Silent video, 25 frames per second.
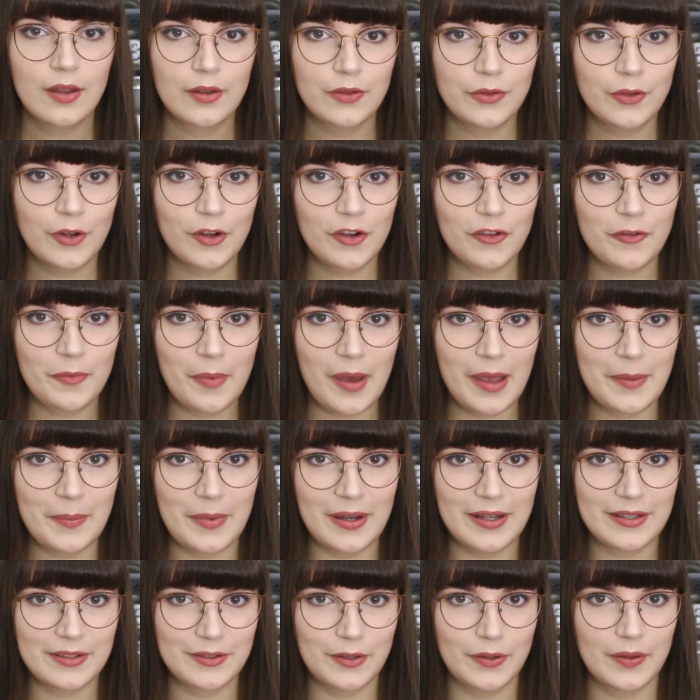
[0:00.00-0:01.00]
None of my
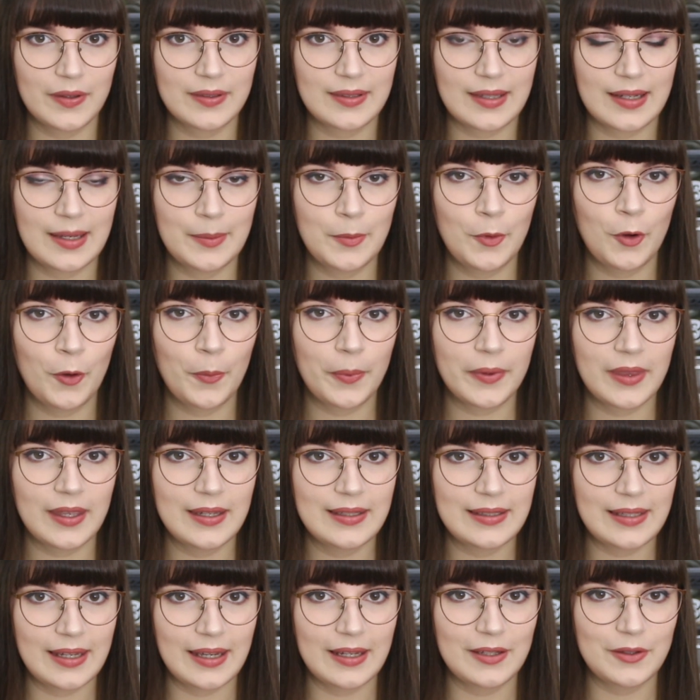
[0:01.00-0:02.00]
mice do this anymore, but they
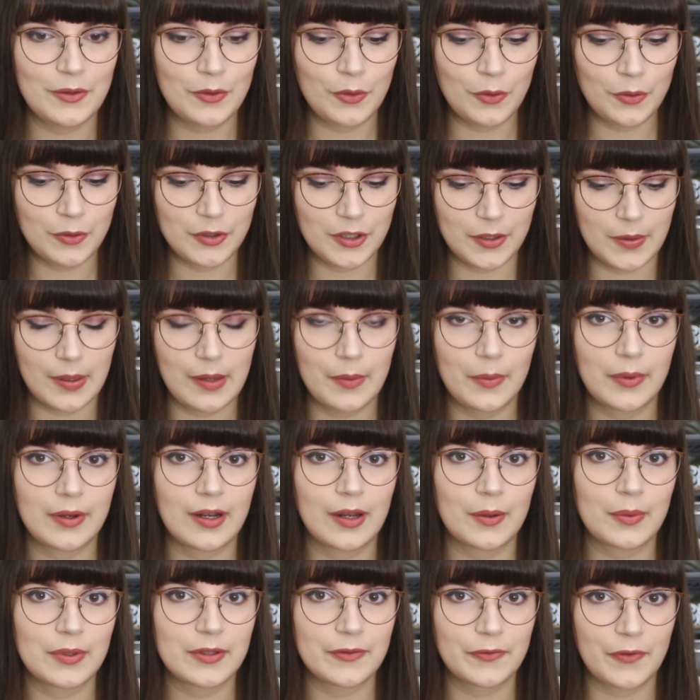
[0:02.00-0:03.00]
did all do it when
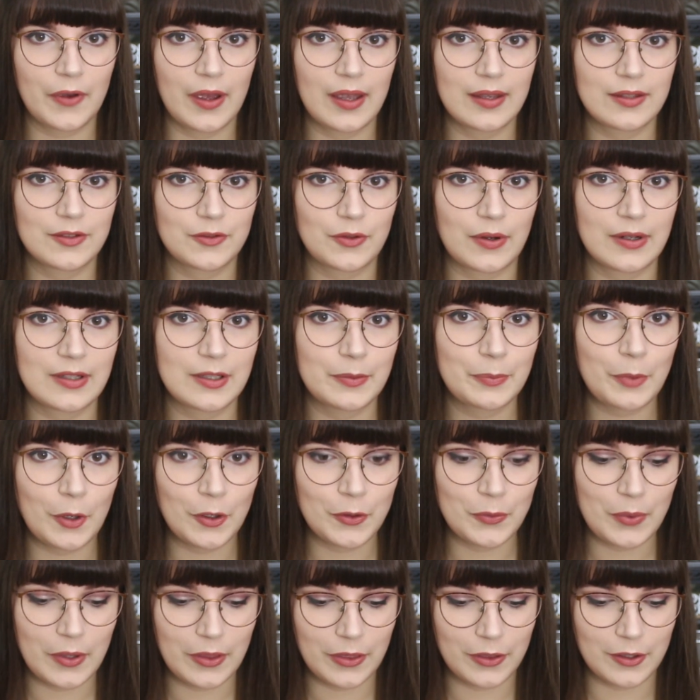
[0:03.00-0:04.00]
I was first trying to
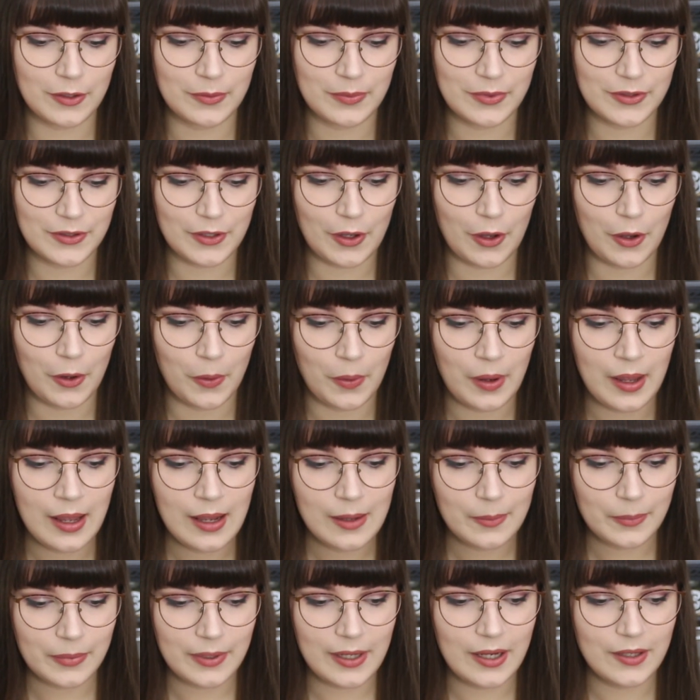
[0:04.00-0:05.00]
bond with them, so
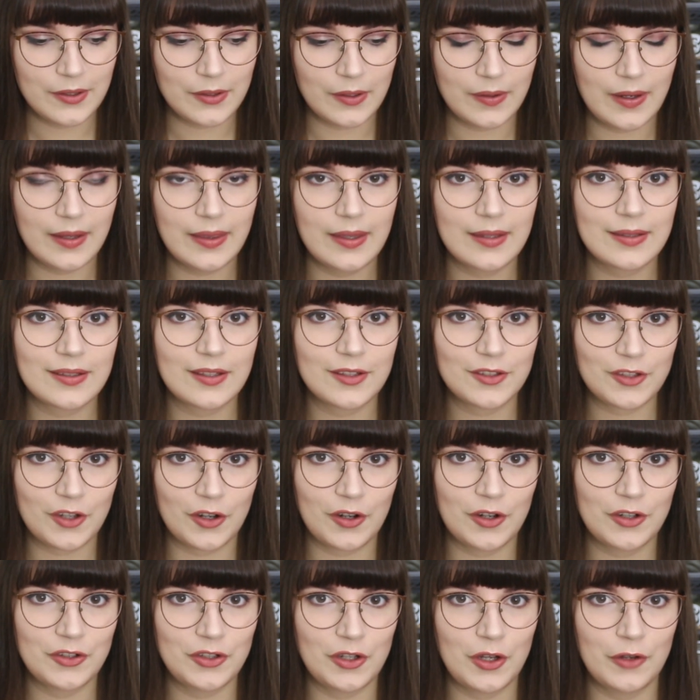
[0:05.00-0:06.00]
please don't let this
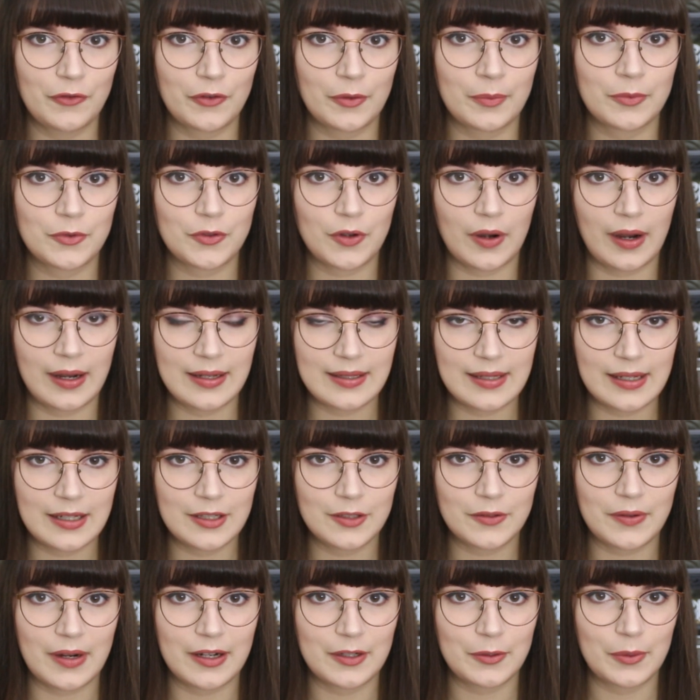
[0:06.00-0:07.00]
discourage you from trying to
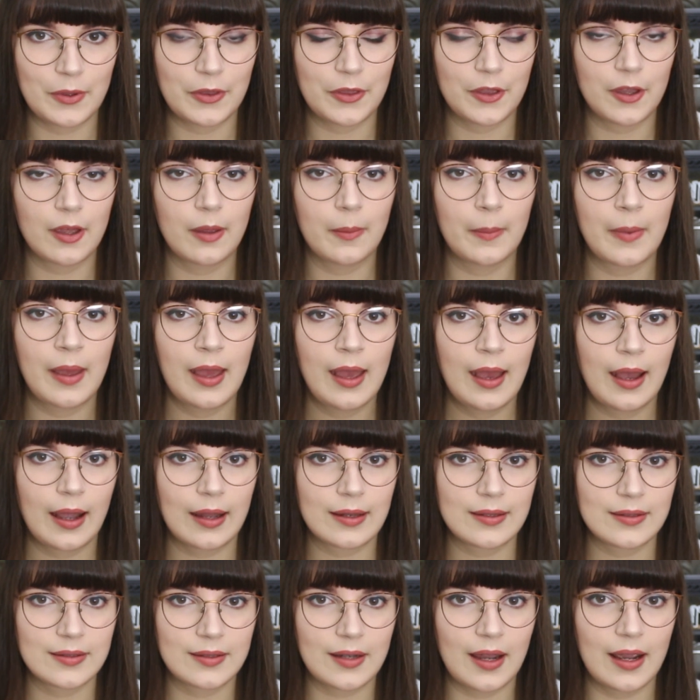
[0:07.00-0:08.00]
interact with them
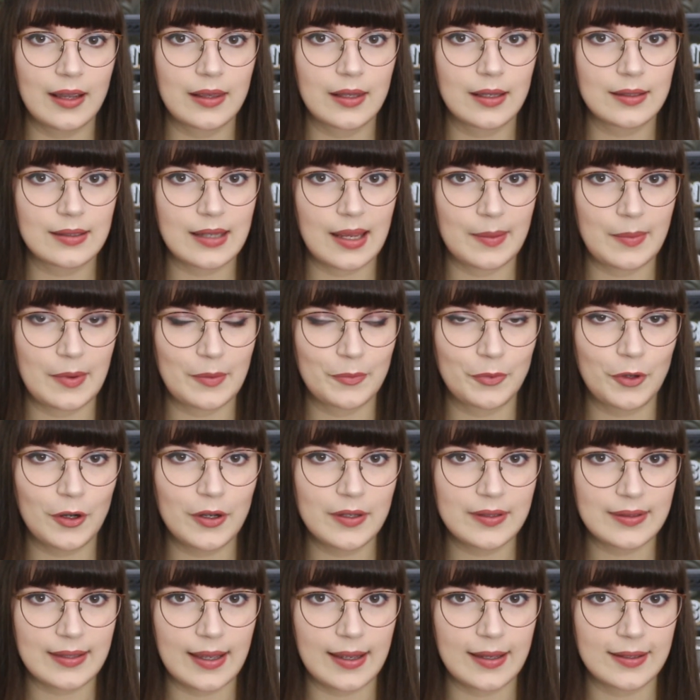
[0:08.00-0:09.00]
and starting that taming
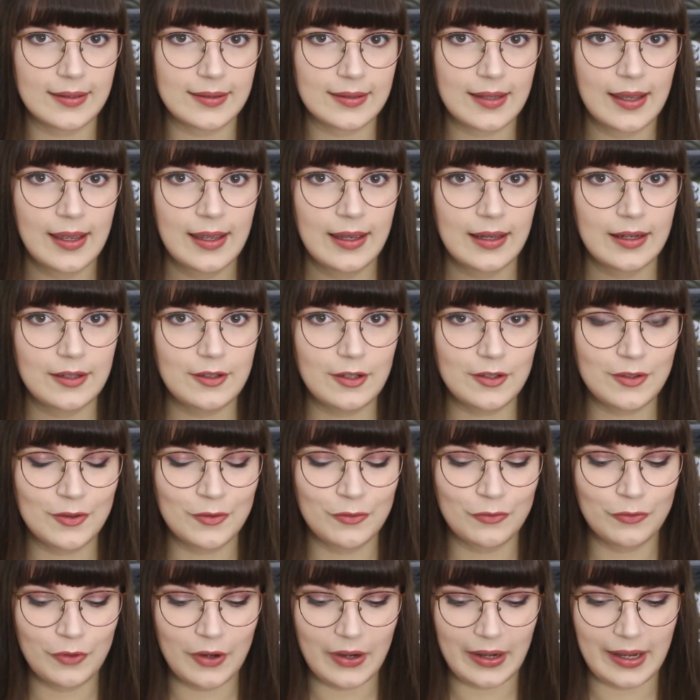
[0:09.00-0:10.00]
process. It
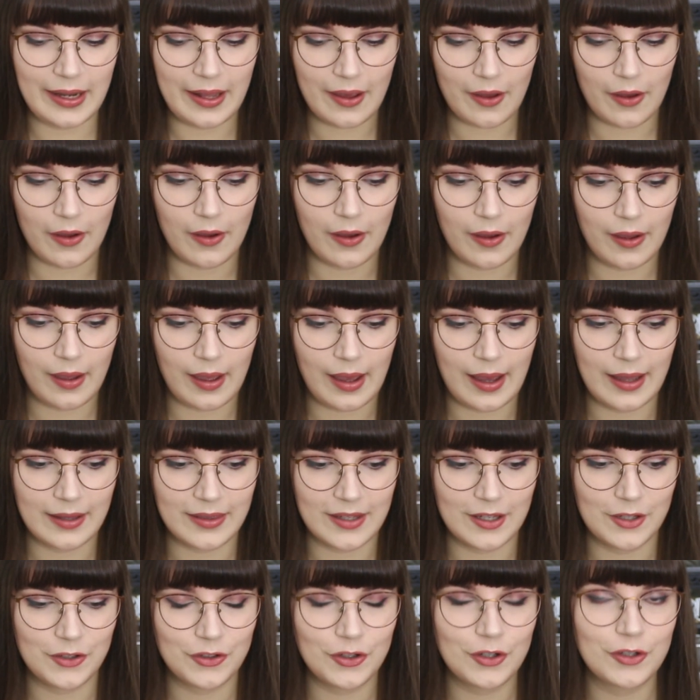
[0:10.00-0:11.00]
doesn't really hurt and
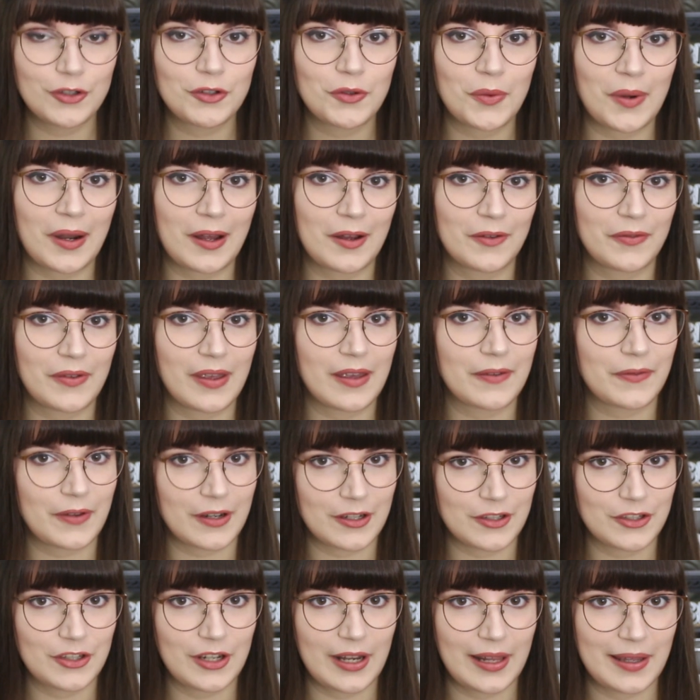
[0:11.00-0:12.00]
they should grow out of it
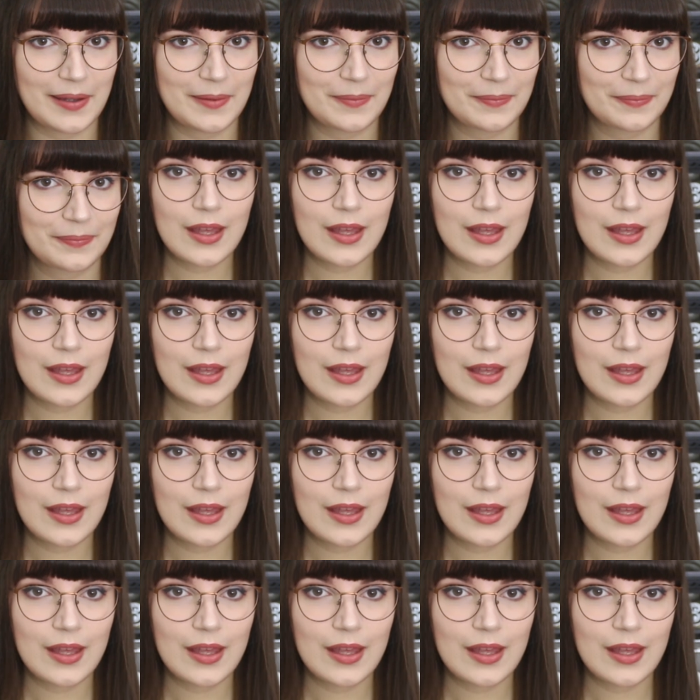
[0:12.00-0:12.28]
eventually.